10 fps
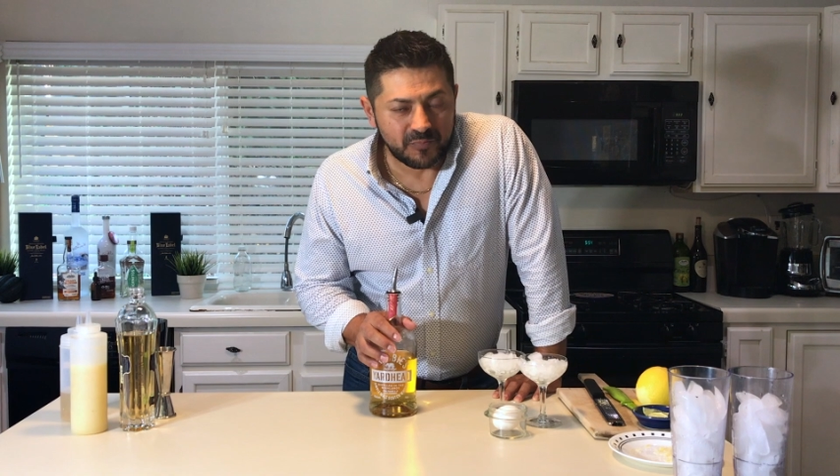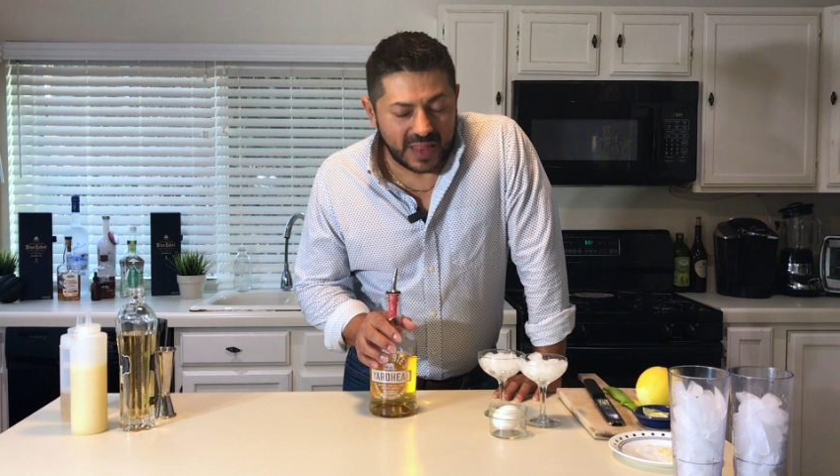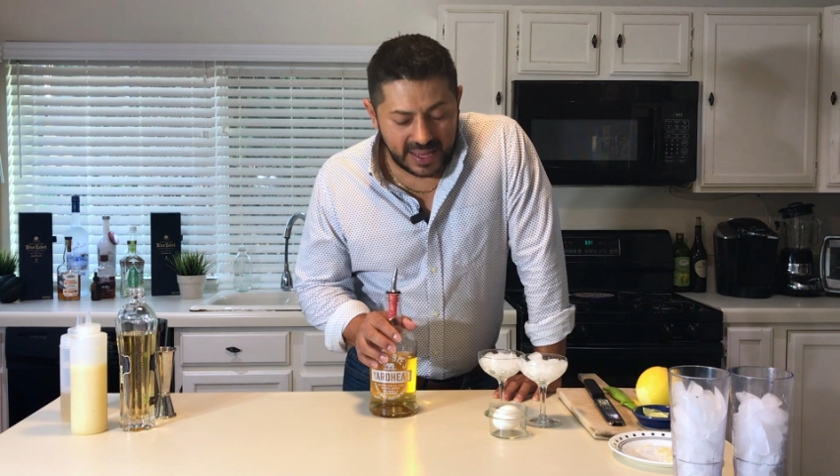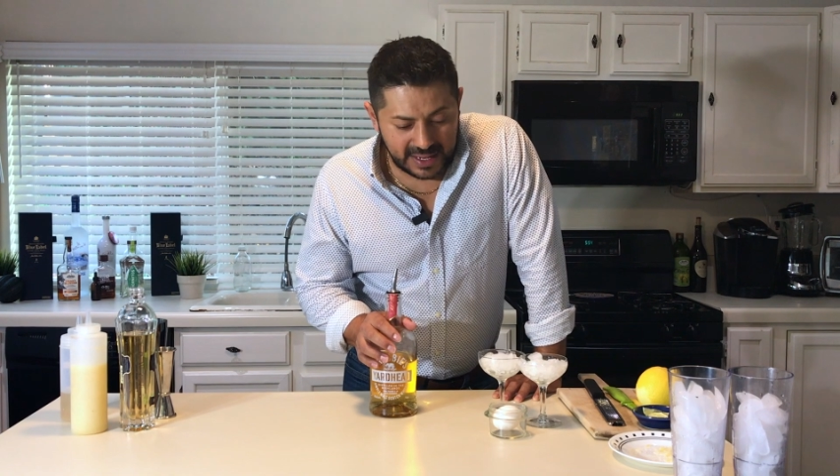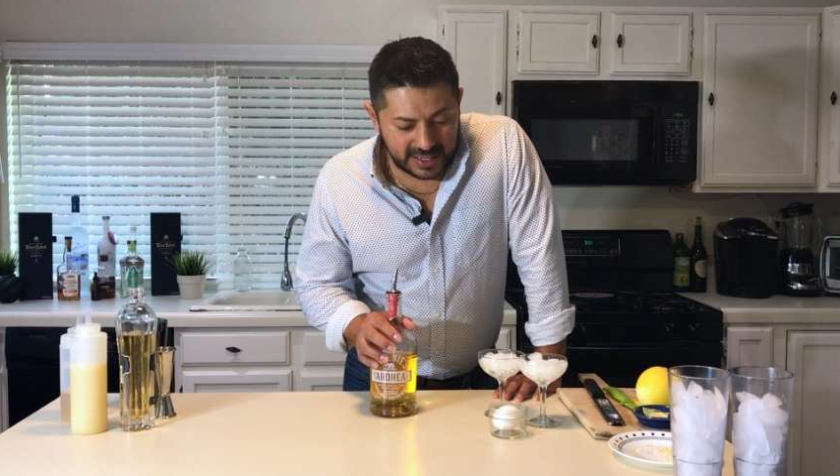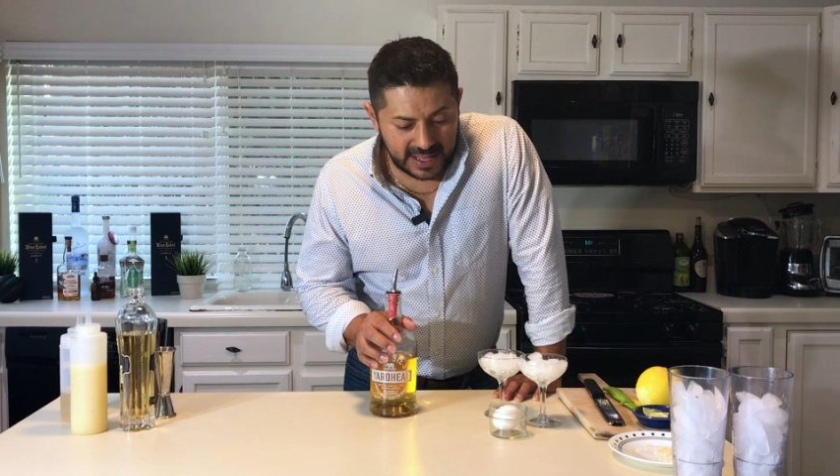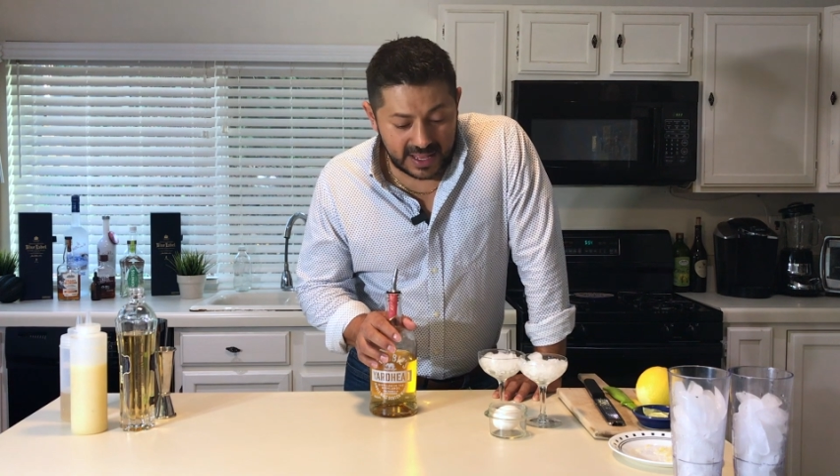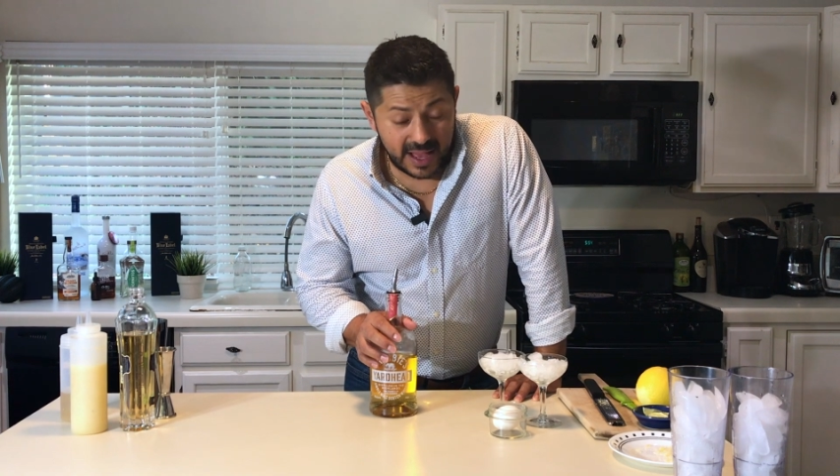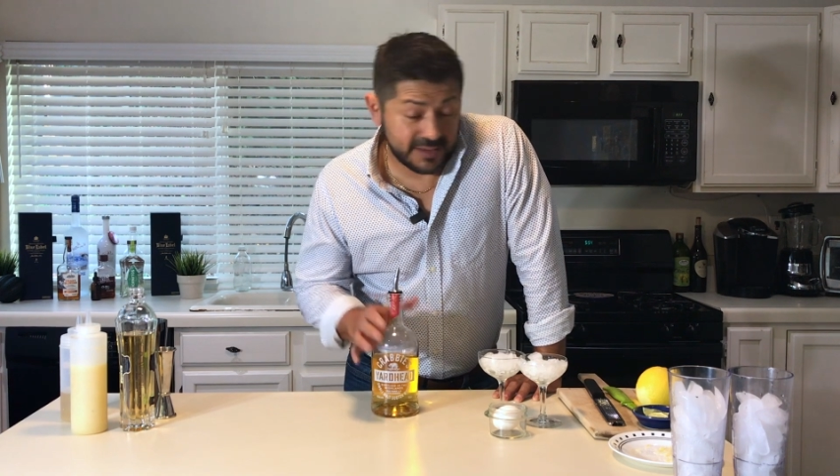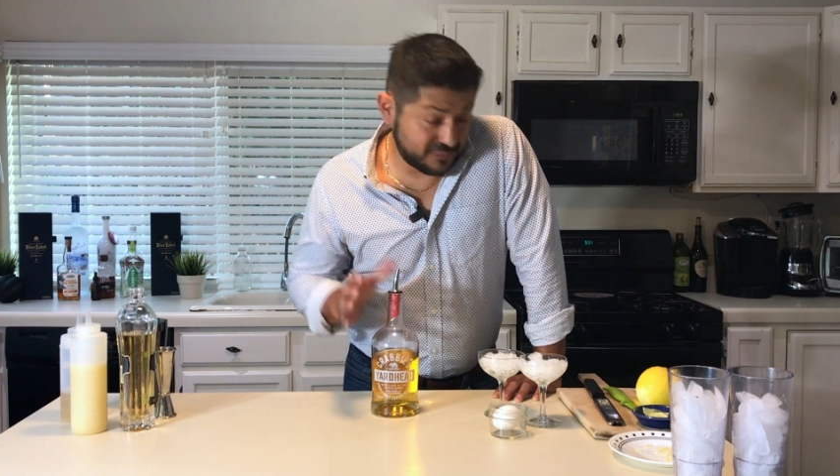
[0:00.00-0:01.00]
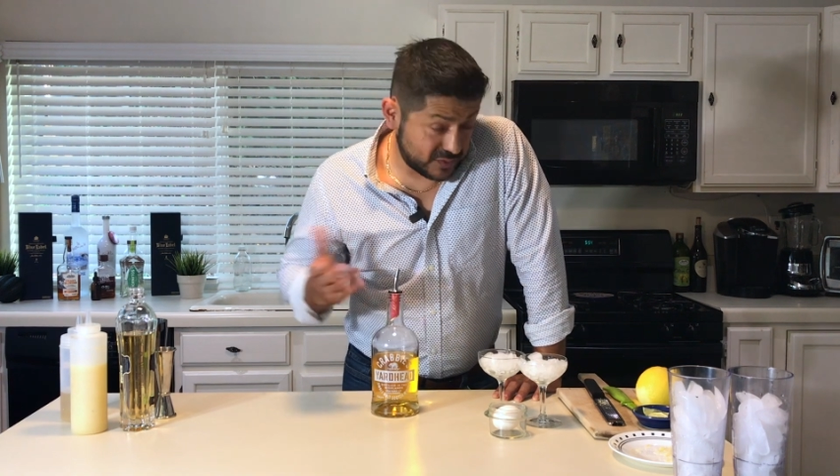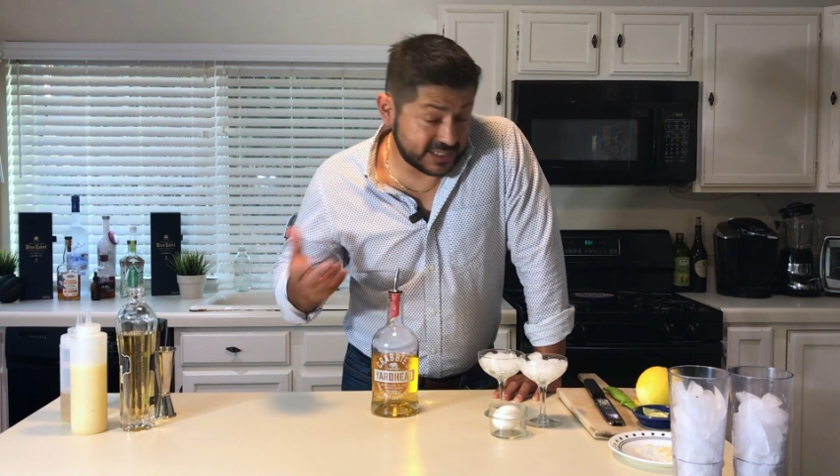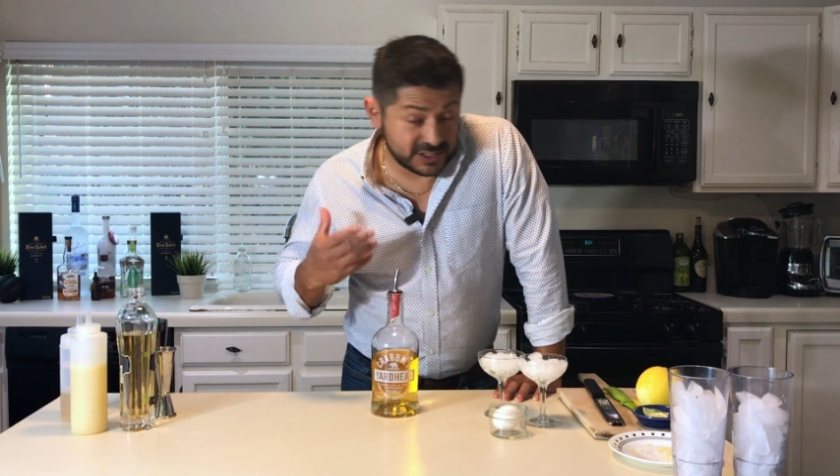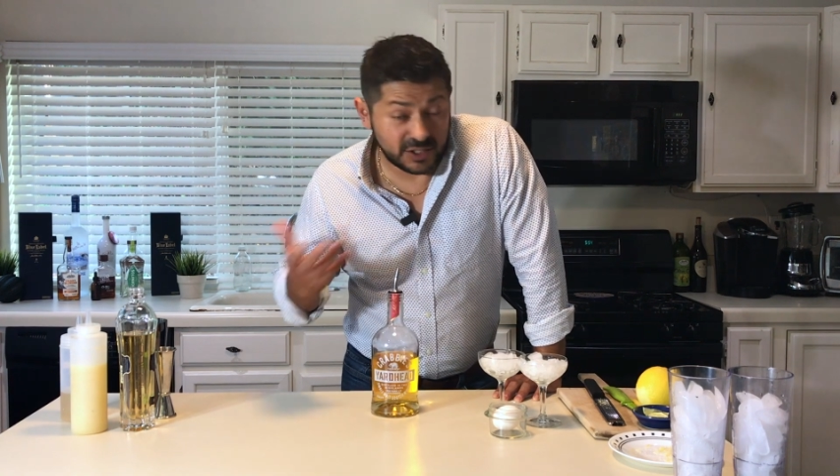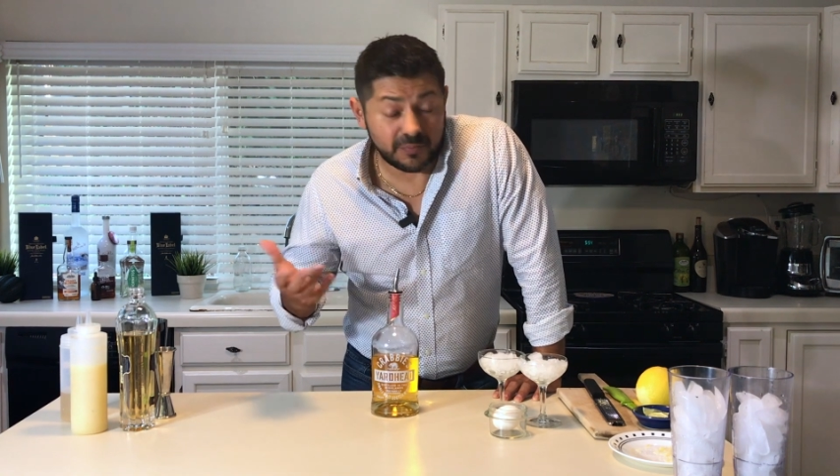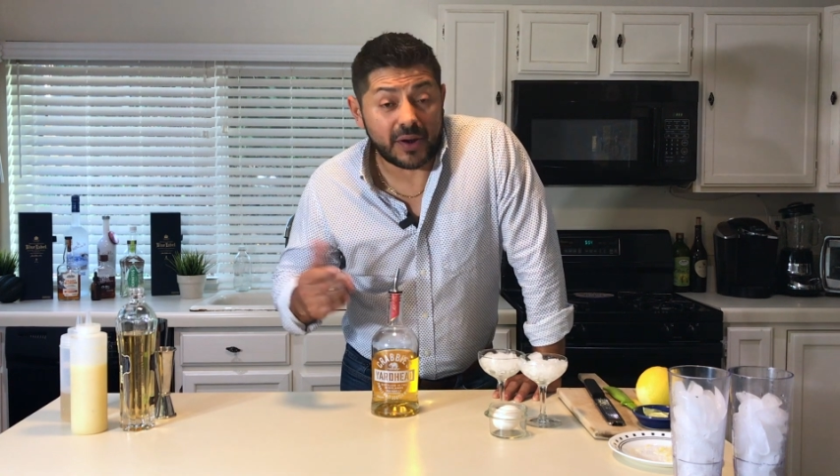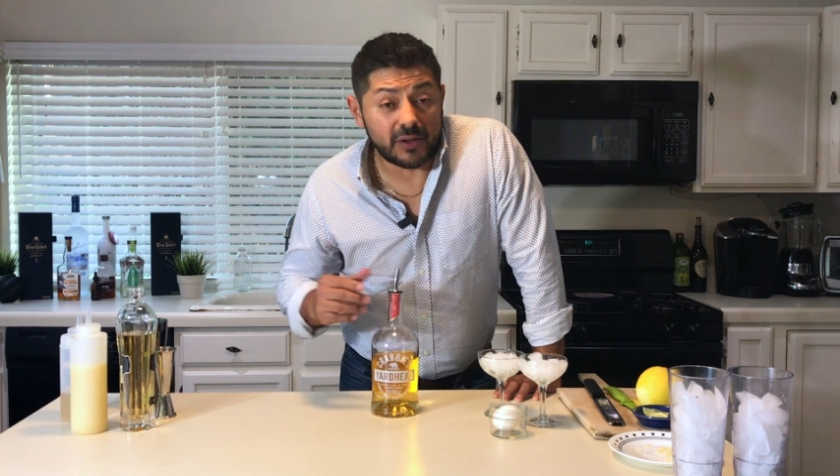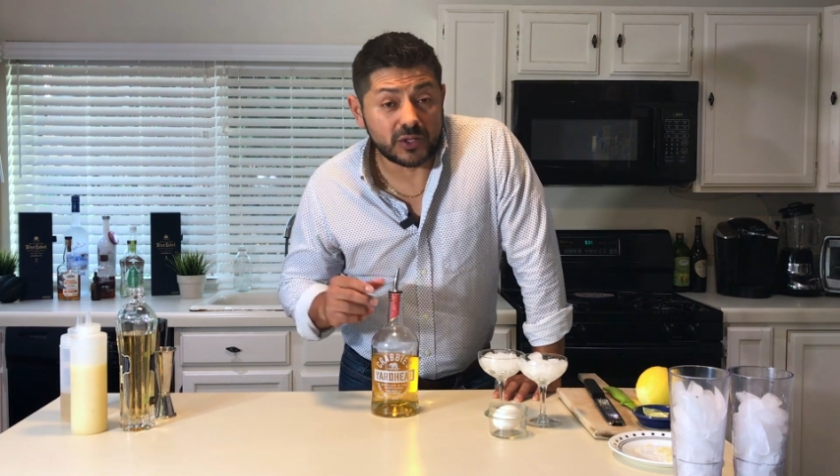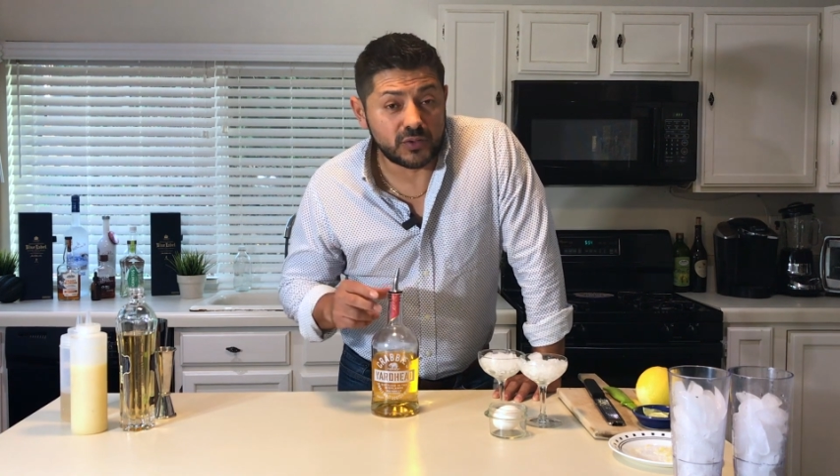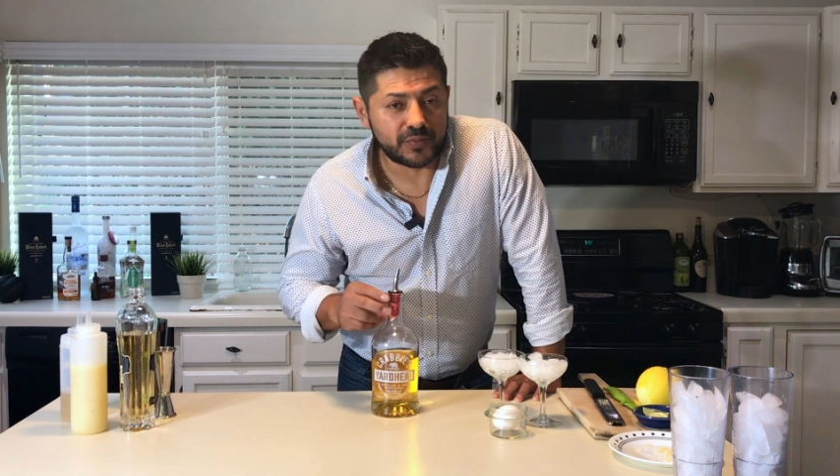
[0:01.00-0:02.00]
And I was actually
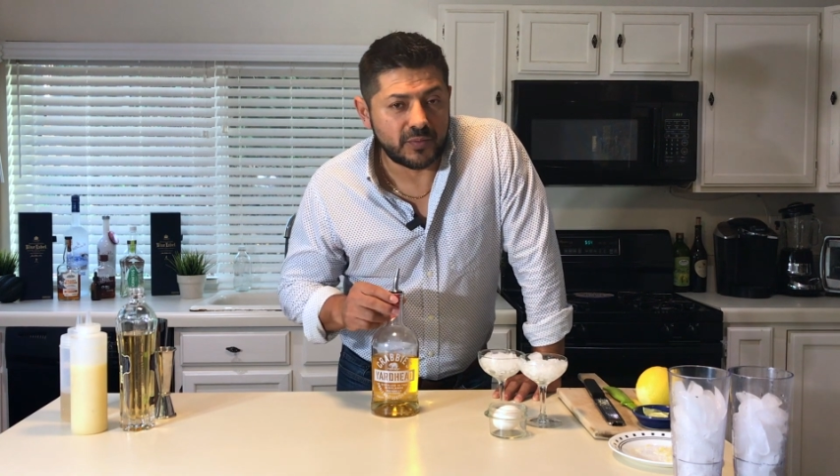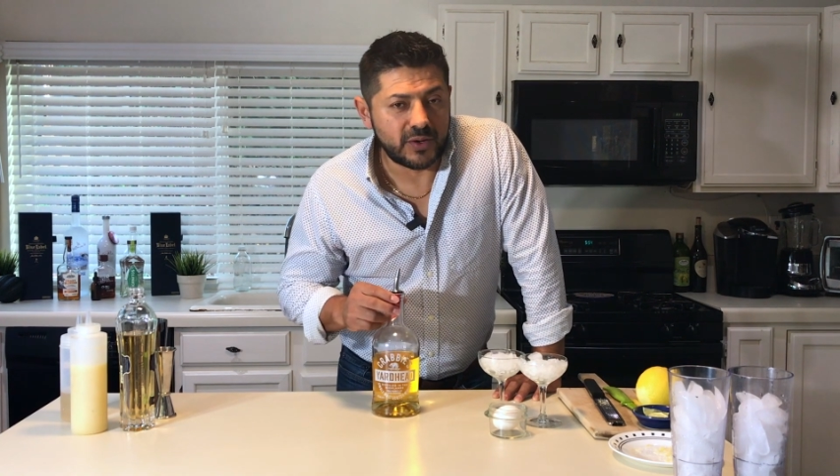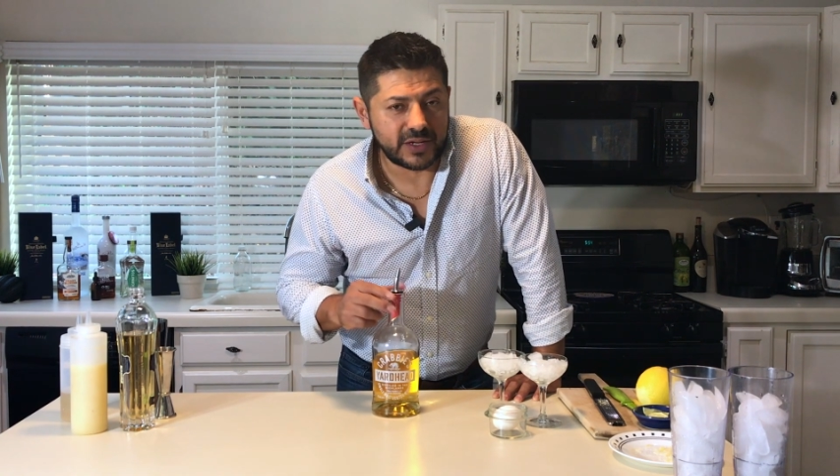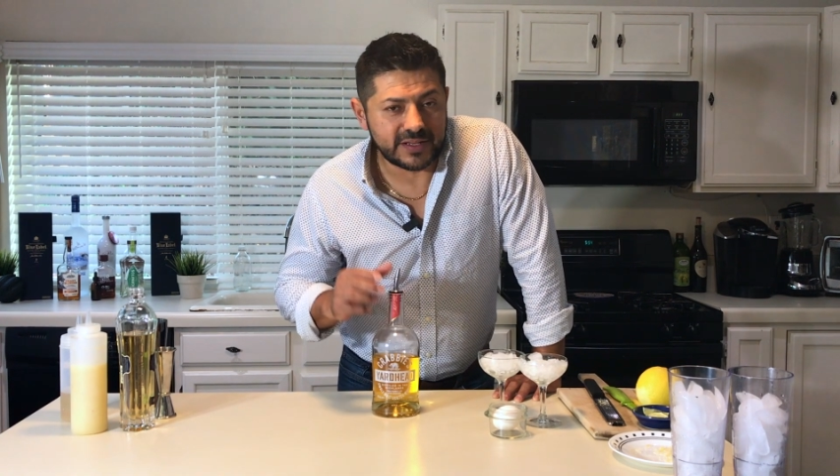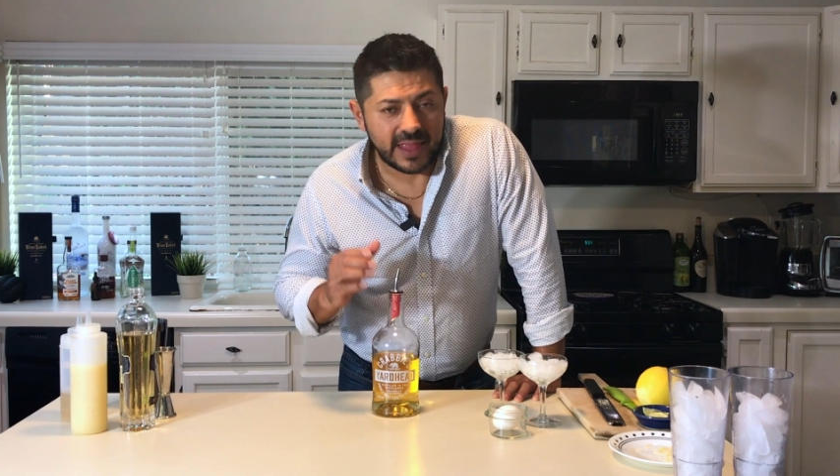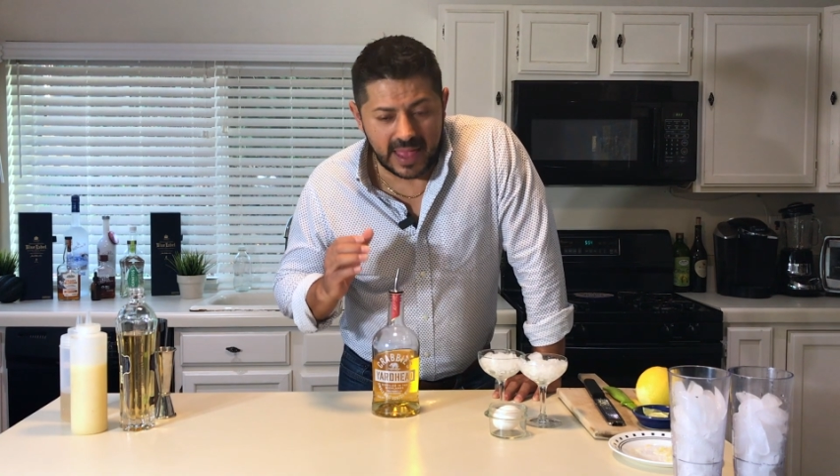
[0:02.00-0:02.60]
proud to promote it.